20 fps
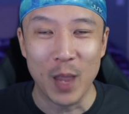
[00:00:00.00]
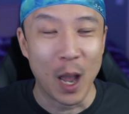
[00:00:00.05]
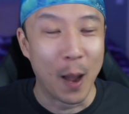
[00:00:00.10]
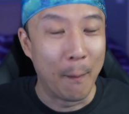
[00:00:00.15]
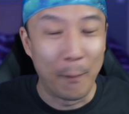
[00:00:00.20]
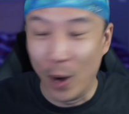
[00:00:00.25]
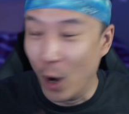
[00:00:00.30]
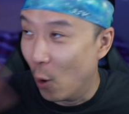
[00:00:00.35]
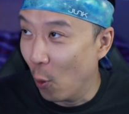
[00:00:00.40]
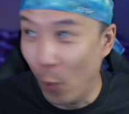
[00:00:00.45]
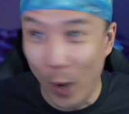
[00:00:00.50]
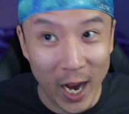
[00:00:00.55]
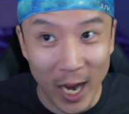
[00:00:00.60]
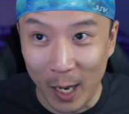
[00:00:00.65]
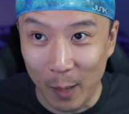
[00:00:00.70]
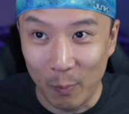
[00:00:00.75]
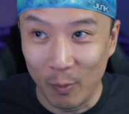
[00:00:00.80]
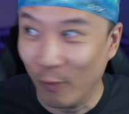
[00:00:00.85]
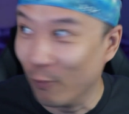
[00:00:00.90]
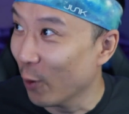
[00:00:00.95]
Oh wait,
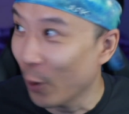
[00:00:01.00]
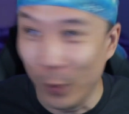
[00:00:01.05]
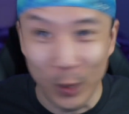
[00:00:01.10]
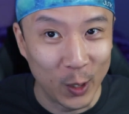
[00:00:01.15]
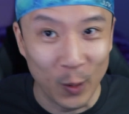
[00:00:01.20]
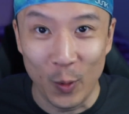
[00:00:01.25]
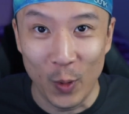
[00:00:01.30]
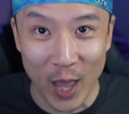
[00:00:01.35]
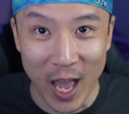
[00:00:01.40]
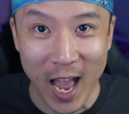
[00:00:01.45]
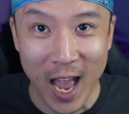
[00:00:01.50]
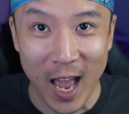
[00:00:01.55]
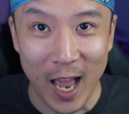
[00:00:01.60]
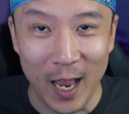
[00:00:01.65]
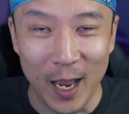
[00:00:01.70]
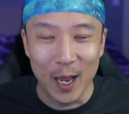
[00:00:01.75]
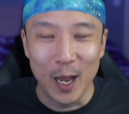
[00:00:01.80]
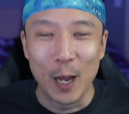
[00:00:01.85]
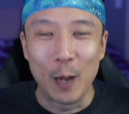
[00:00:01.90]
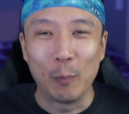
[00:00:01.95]
before we do that,
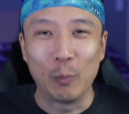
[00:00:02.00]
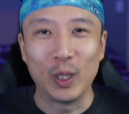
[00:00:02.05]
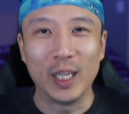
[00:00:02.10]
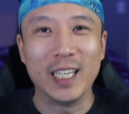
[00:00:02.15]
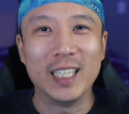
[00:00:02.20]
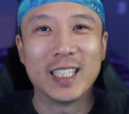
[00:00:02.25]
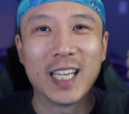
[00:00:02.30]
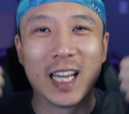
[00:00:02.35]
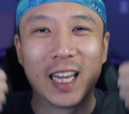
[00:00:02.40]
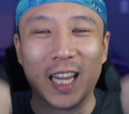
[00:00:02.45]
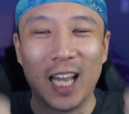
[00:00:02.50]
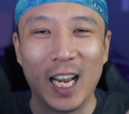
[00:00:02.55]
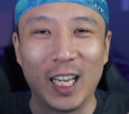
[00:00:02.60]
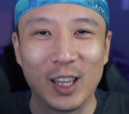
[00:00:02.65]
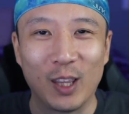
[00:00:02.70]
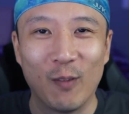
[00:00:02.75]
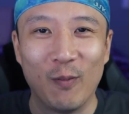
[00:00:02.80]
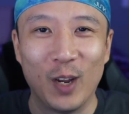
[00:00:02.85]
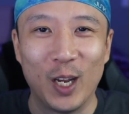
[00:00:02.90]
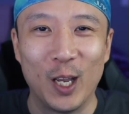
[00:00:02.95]
please like the
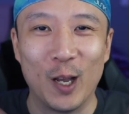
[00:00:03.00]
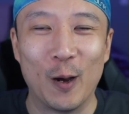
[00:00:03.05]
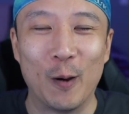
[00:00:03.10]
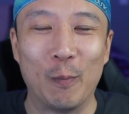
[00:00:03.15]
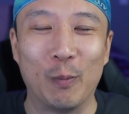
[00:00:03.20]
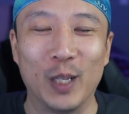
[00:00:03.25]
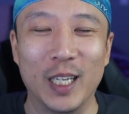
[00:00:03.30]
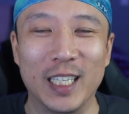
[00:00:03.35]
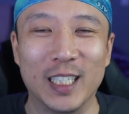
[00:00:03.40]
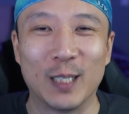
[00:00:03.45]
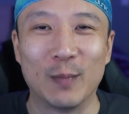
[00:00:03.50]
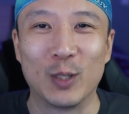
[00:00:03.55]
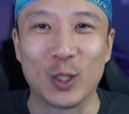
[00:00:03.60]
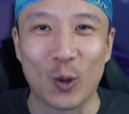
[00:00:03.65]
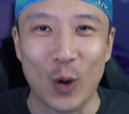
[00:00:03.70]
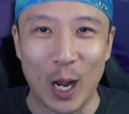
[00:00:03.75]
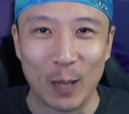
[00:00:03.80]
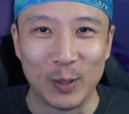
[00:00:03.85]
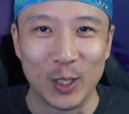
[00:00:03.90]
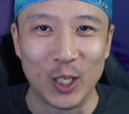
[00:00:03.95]
video. Please
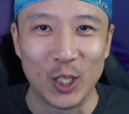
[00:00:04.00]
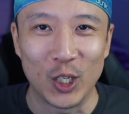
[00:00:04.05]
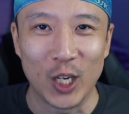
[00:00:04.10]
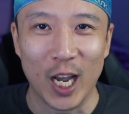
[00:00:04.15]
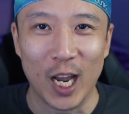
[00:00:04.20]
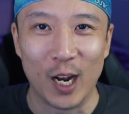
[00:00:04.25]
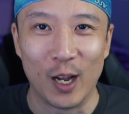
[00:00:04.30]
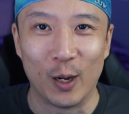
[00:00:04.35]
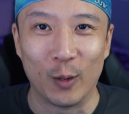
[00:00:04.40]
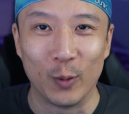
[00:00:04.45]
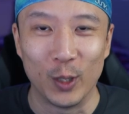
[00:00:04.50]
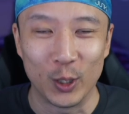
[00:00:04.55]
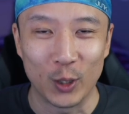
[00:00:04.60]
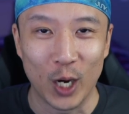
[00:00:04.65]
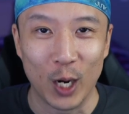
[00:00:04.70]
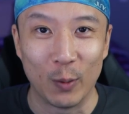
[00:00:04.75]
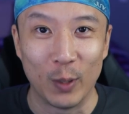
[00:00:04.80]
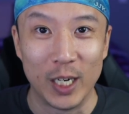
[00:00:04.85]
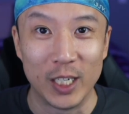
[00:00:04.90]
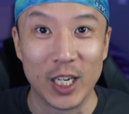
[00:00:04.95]
subscribe to the channel. We're trying to
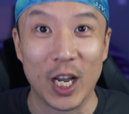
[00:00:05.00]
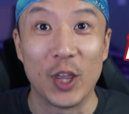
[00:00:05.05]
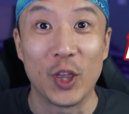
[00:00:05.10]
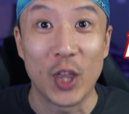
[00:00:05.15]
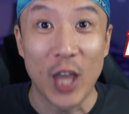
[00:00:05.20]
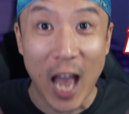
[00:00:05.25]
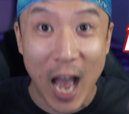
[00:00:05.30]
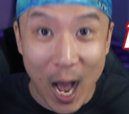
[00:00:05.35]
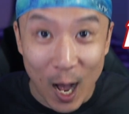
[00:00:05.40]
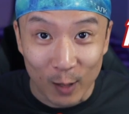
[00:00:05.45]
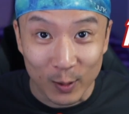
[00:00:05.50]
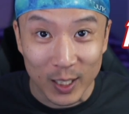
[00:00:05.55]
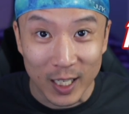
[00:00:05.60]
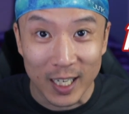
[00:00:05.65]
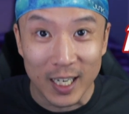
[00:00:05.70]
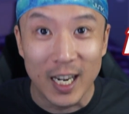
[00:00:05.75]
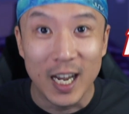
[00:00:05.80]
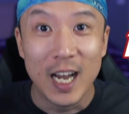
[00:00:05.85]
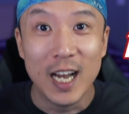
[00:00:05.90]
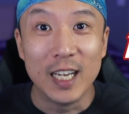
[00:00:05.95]
reach 1,000
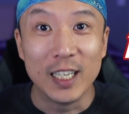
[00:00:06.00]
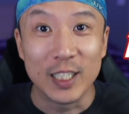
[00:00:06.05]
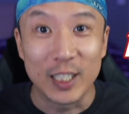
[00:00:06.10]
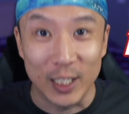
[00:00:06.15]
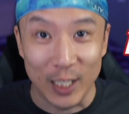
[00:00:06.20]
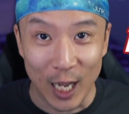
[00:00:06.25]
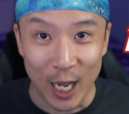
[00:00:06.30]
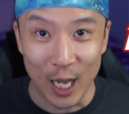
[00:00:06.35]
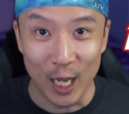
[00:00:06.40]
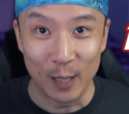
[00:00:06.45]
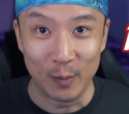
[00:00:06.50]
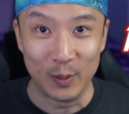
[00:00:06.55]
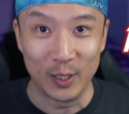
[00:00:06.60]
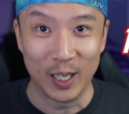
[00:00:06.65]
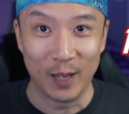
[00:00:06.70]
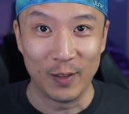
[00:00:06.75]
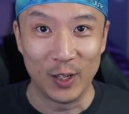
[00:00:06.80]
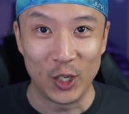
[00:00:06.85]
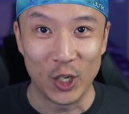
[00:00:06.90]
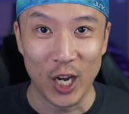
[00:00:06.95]
subs of
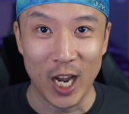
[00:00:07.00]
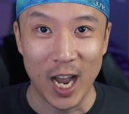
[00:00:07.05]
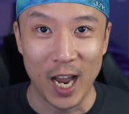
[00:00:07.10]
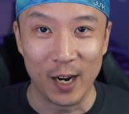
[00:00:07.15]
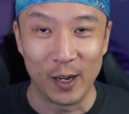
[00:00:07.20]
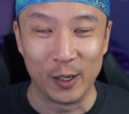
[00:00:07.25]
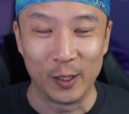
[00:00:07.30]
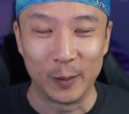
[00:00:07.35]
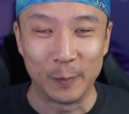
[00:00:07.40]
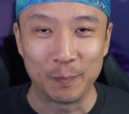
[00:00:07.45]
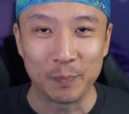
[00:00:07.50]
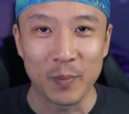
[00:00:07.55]
the channel.